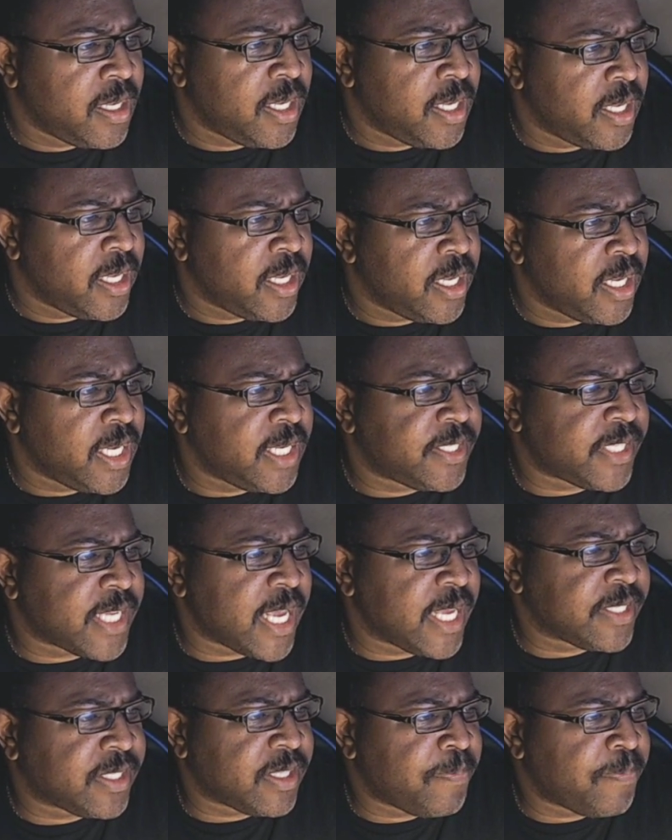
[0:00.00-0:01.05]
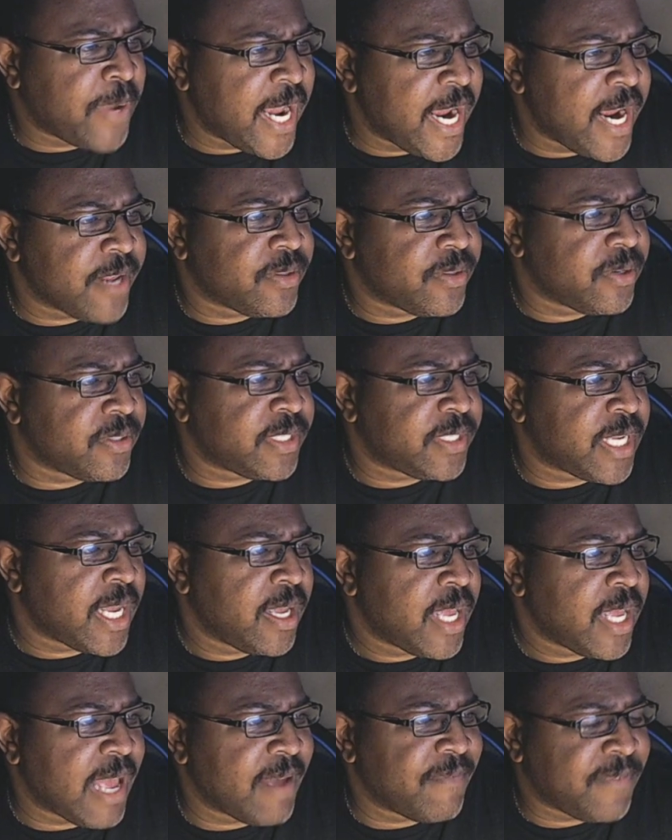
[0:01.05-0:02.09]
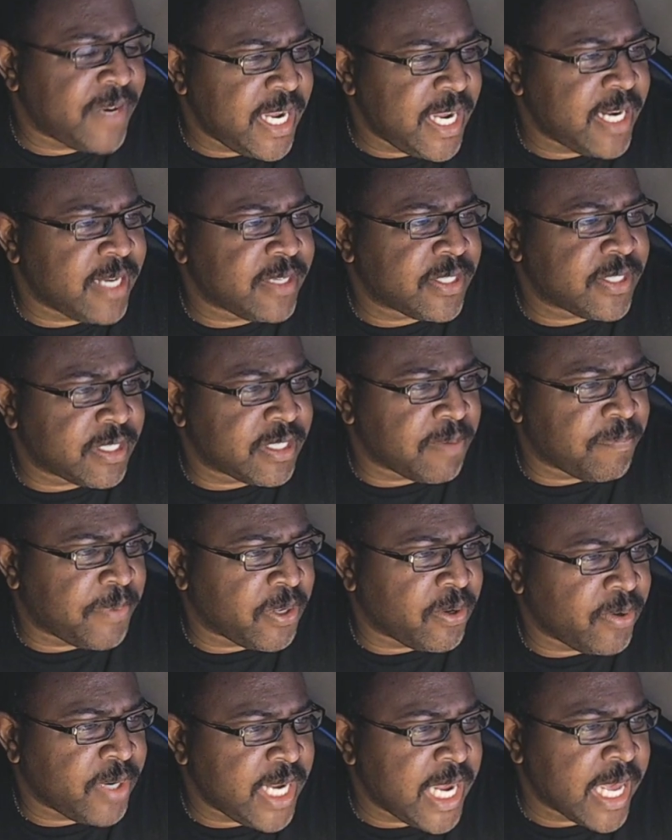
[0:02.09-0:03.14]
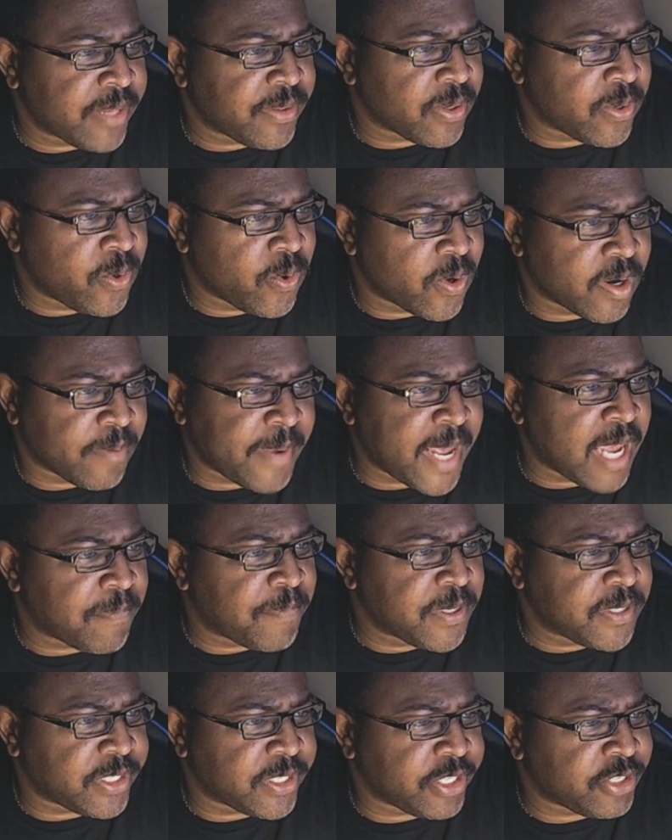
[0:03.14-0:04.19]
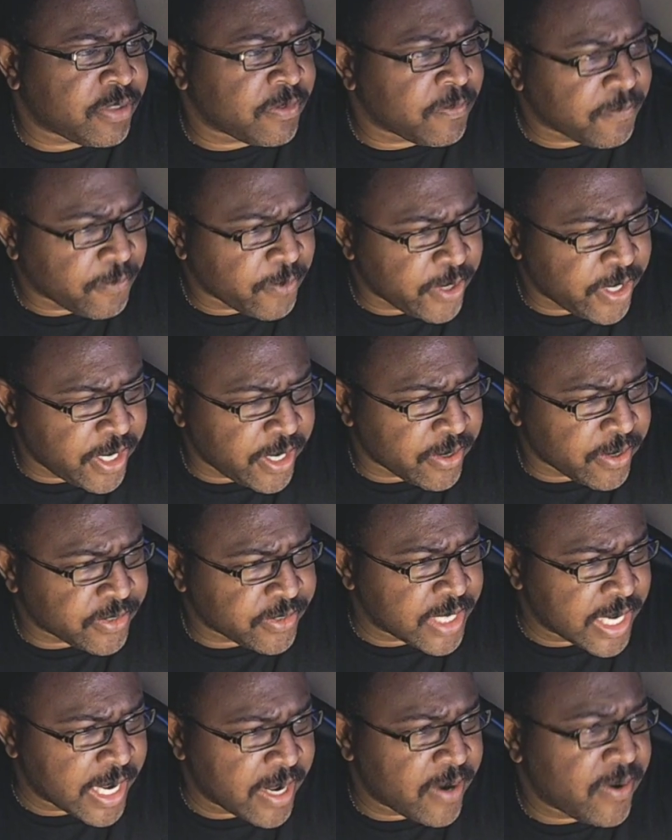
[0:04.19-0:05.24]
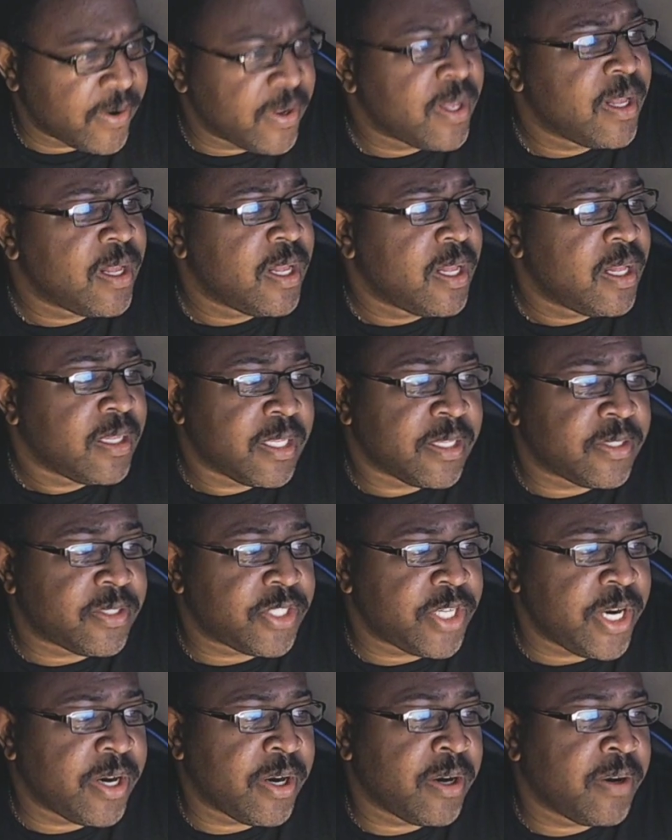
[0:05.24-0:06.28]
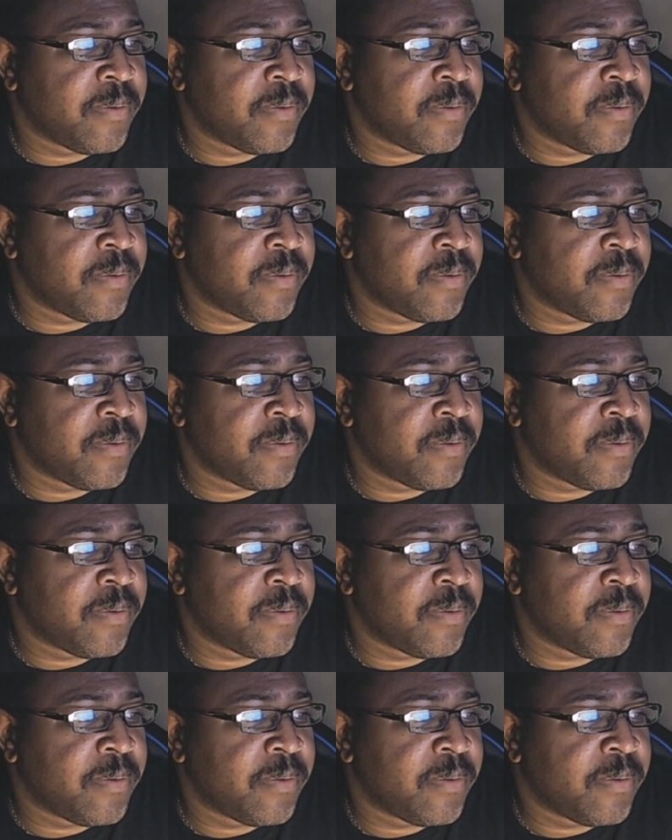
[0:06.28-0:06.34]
He says the Panthers have needed stability at the quarterback position for years now. This year,